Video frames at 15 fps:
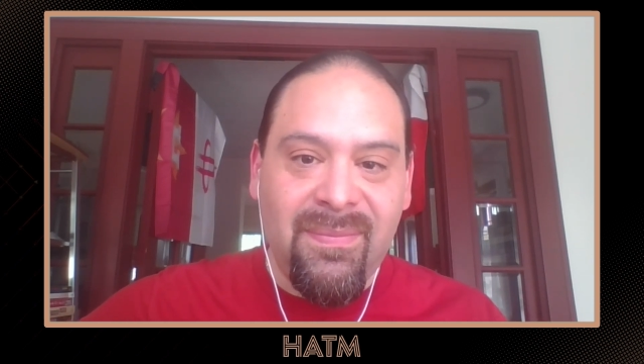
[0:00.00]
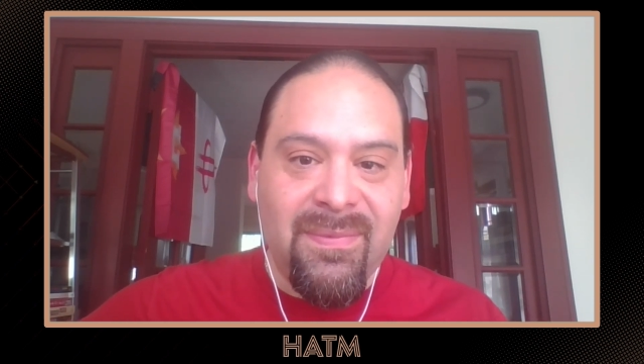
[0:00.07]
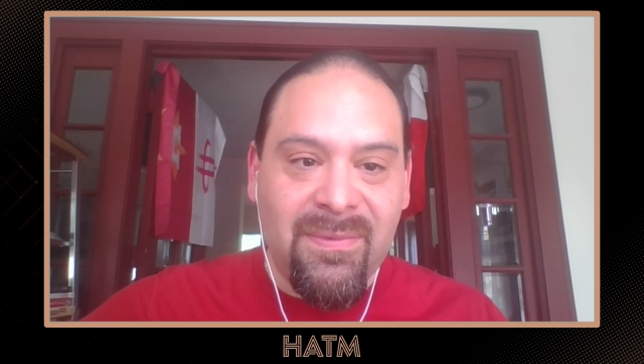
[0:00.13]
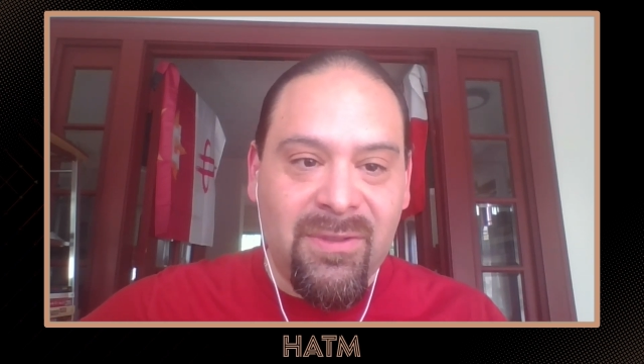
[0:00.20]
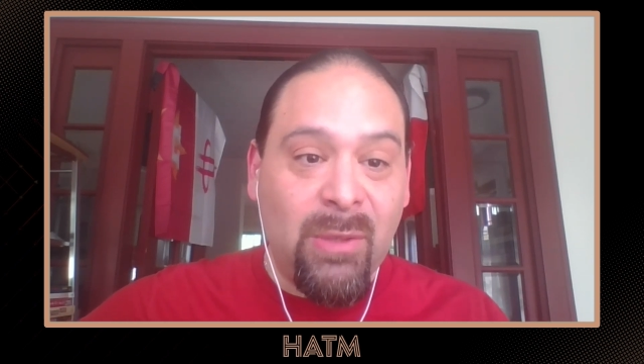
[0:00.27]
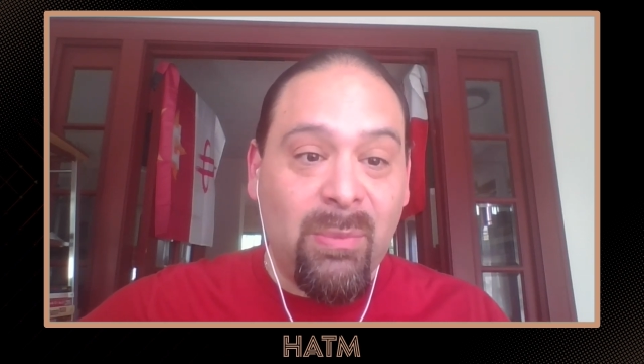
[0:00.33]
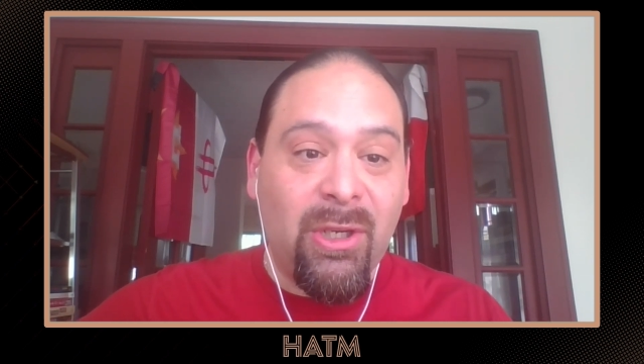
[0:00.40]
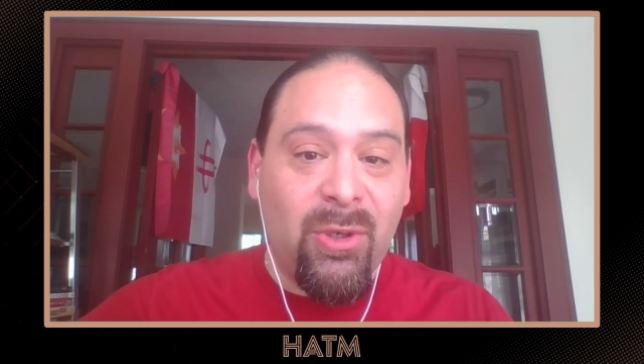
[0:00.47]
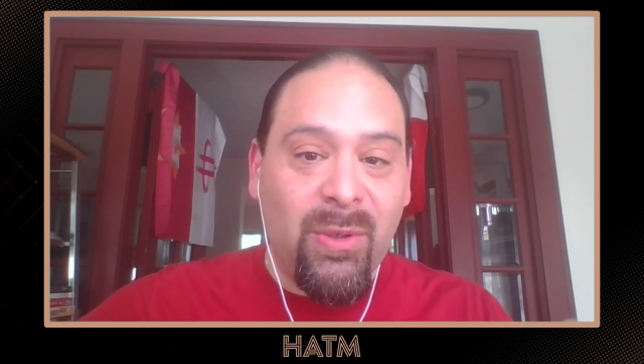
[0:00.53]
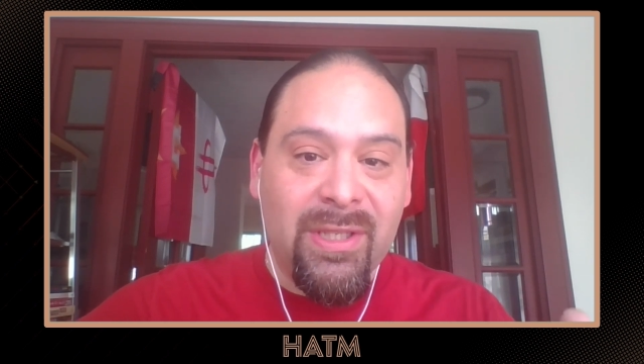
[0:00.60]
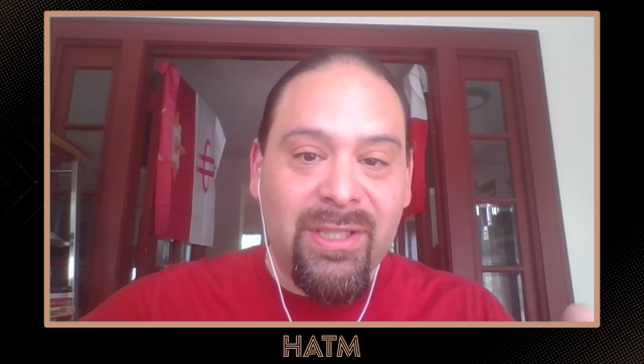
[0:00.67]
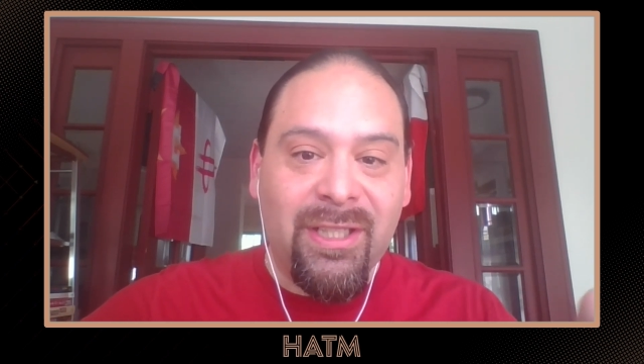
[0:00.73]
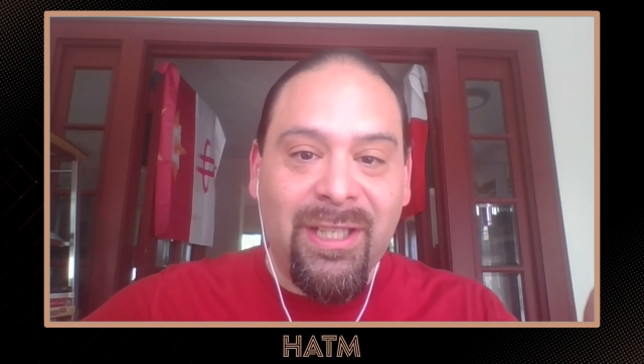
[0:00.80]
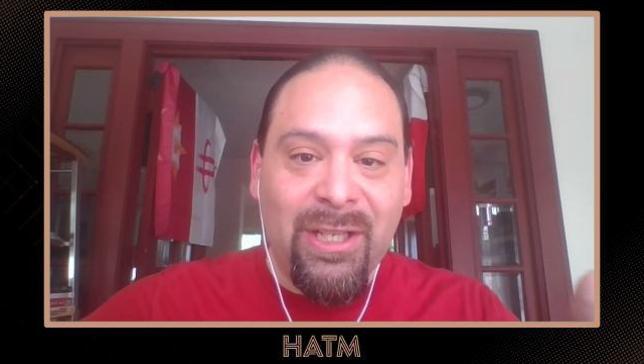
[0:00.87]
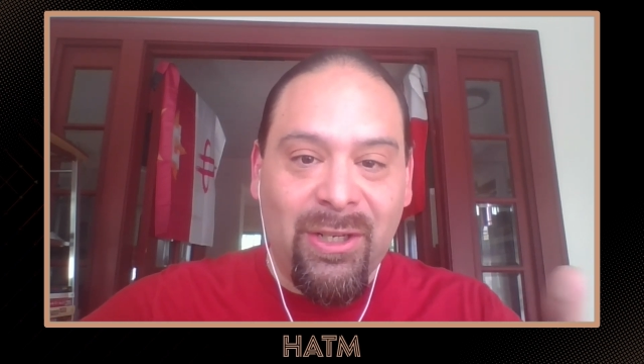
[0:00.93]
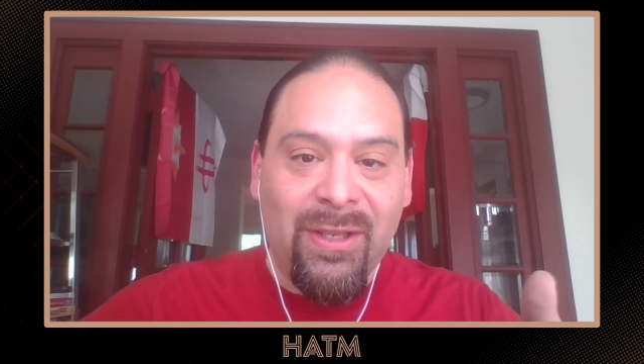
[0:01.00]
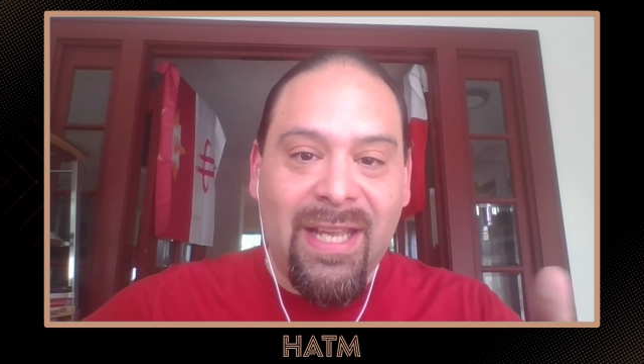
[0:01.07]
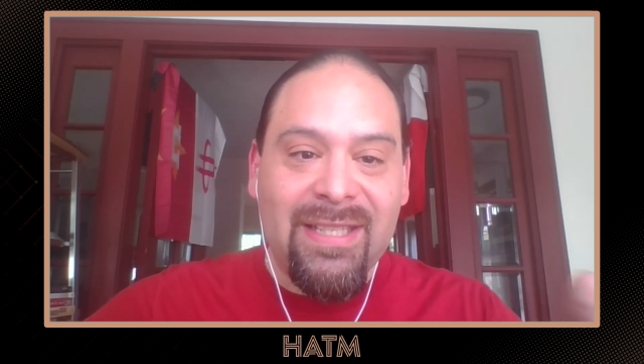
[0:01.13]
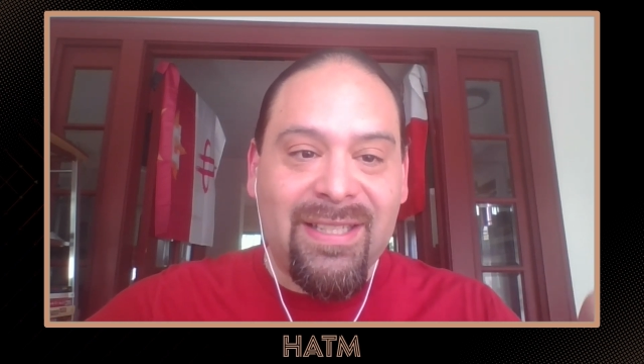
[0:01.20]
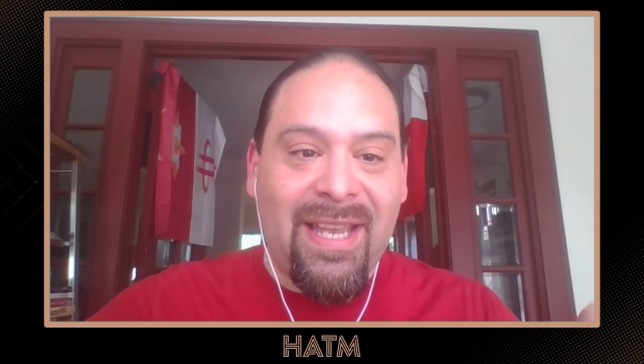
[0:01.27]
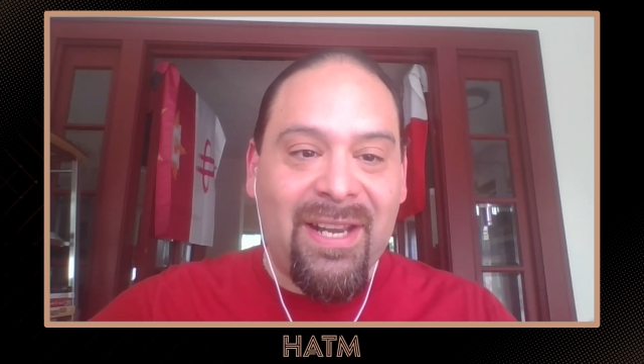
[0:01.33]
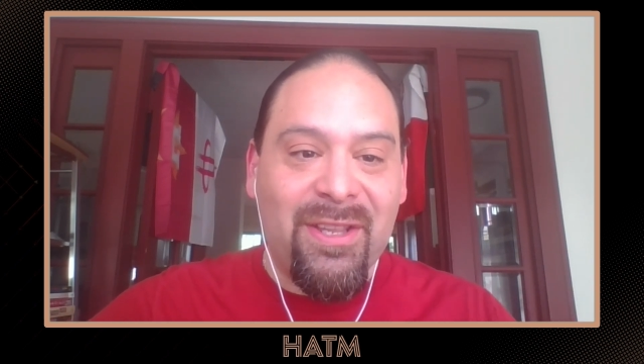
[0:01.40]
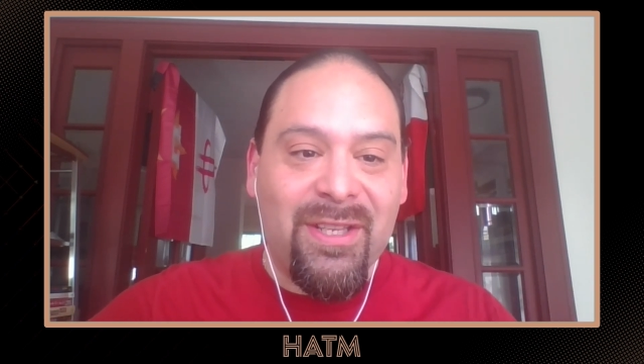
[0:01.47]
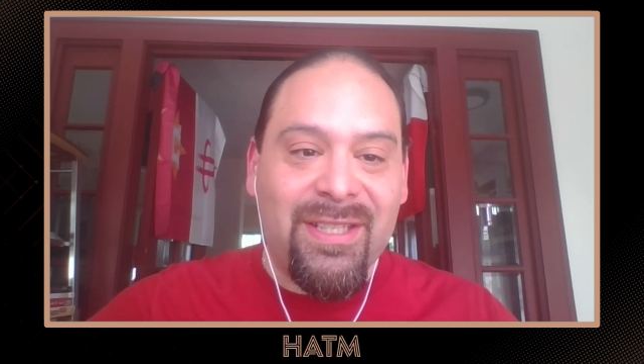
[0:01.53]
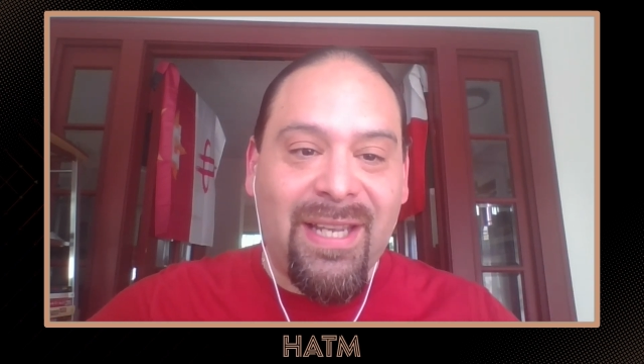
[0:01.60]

somewhat coincidental, that's kind of the